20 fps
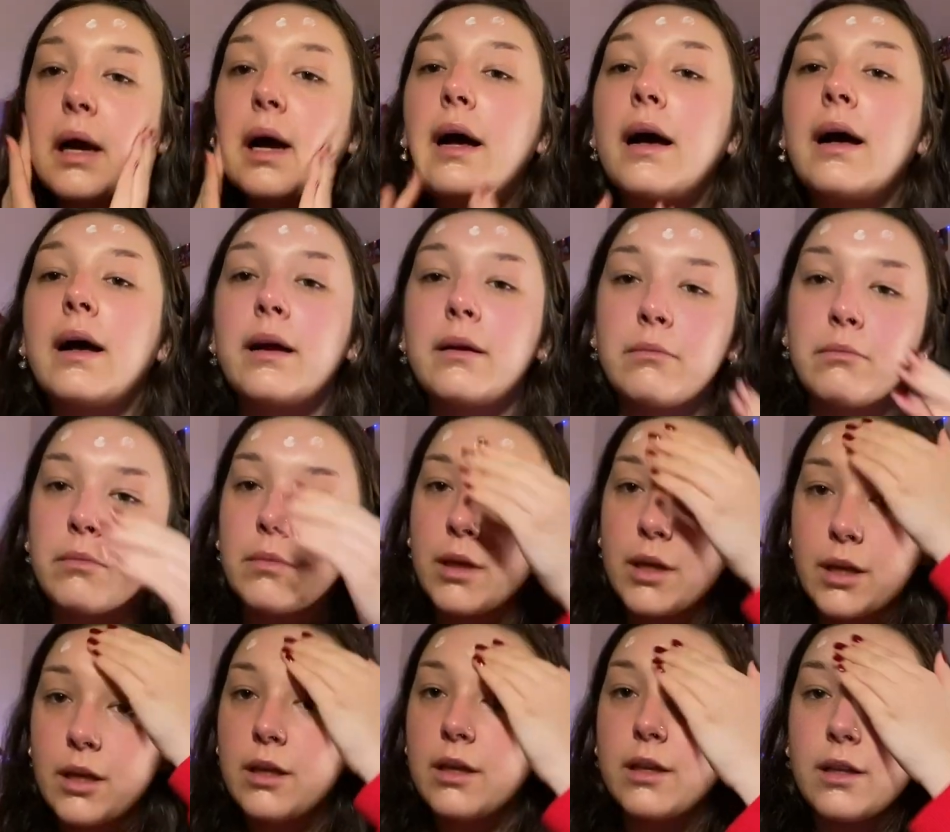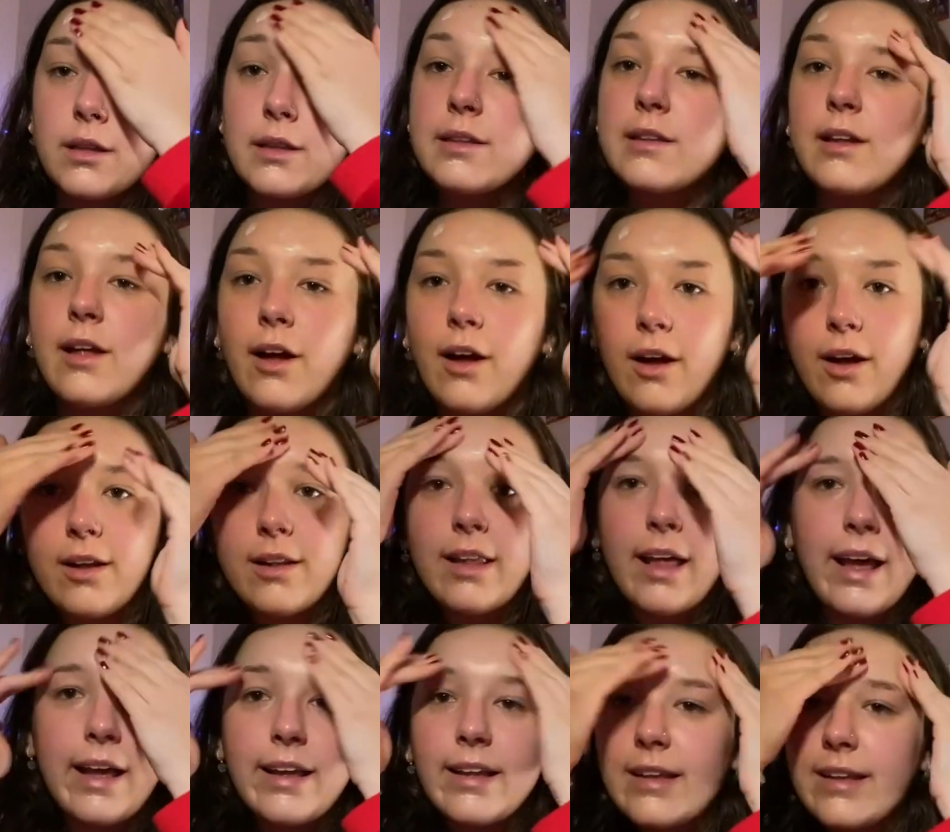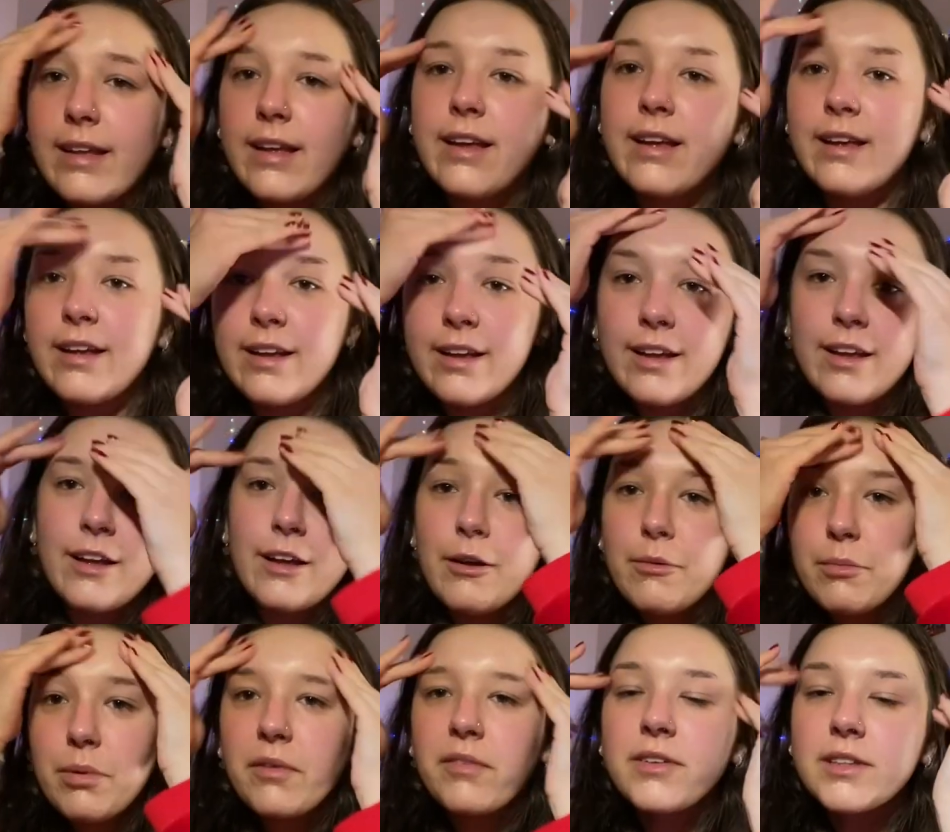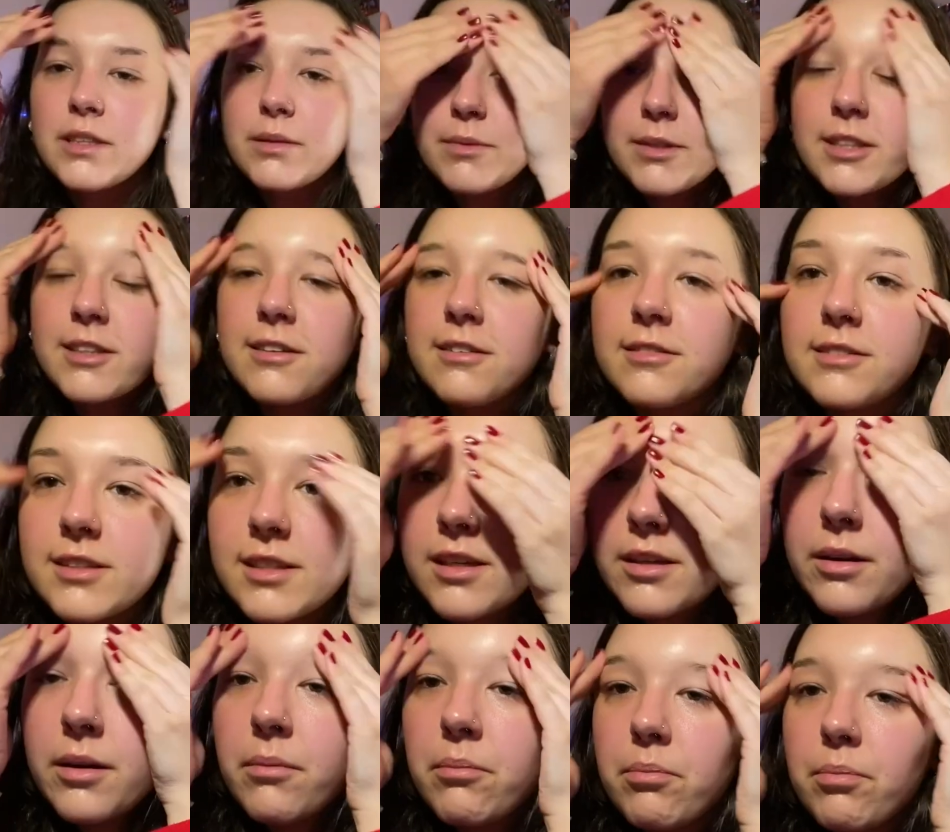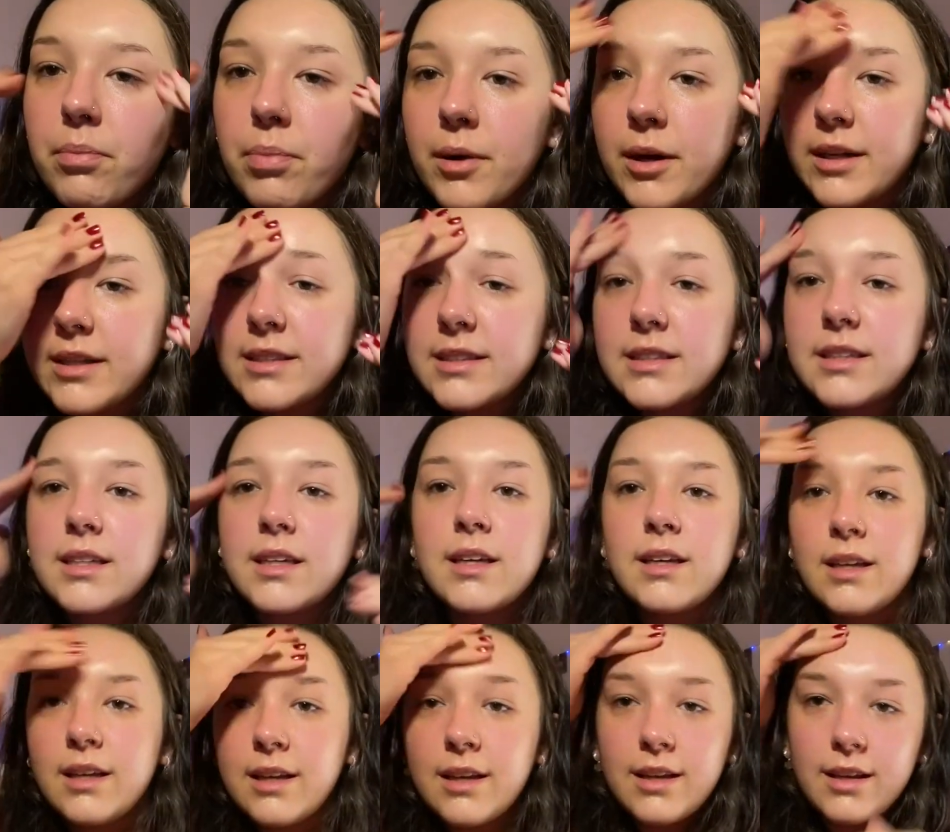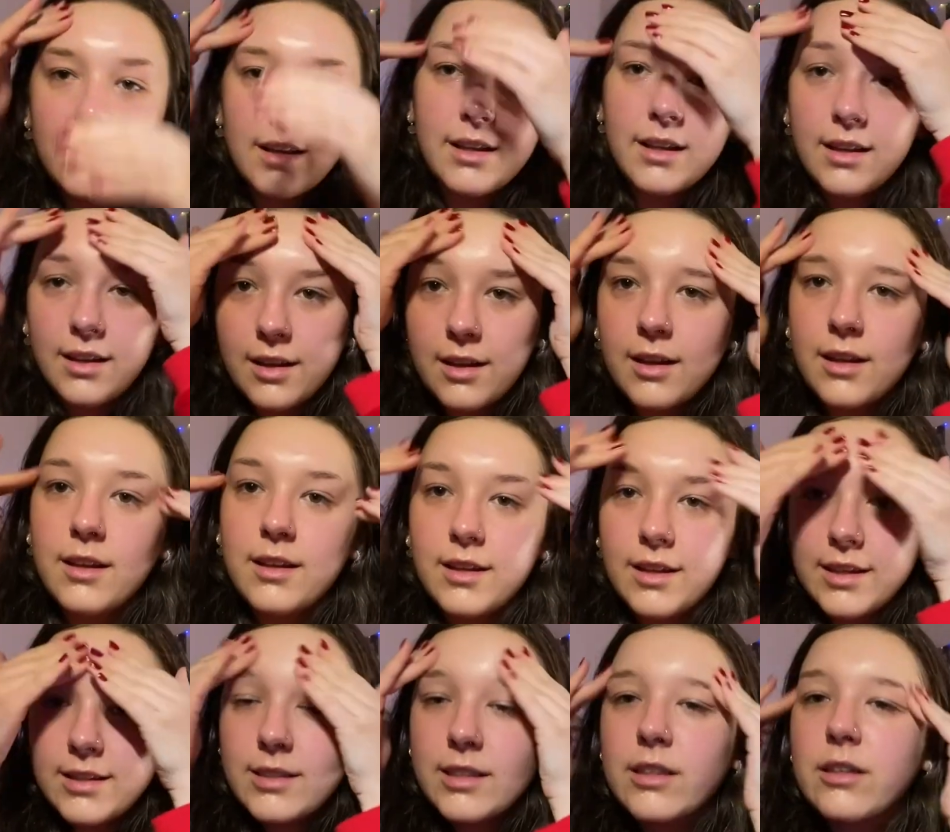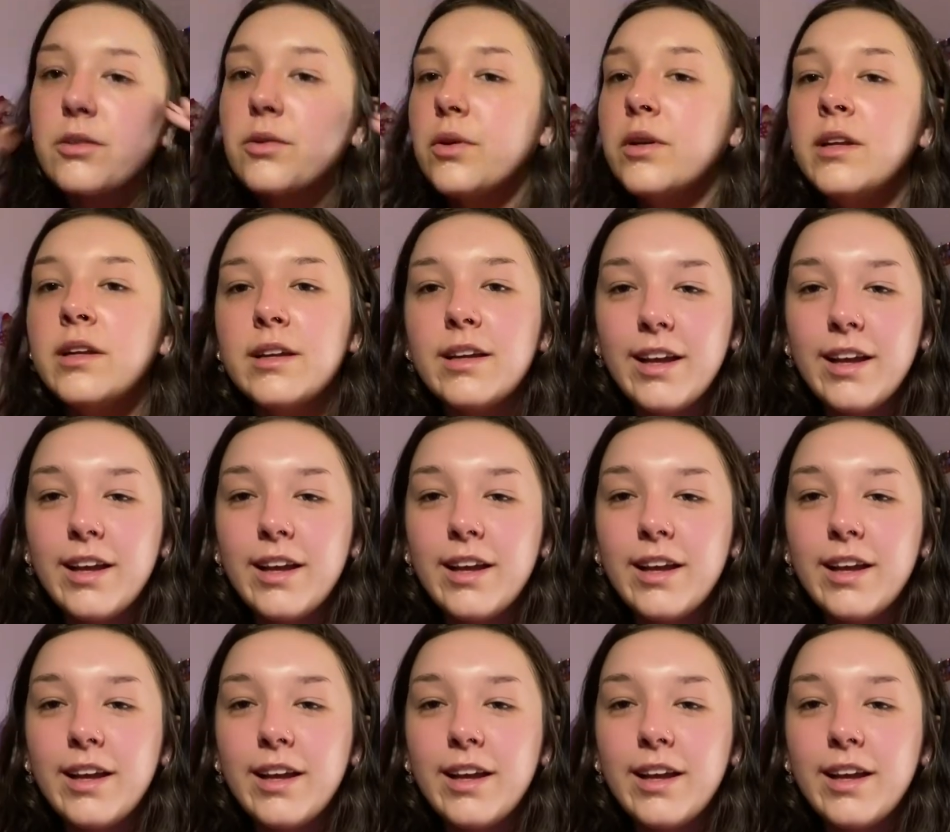I'm not like perfect at my skin routine, but it's a good one.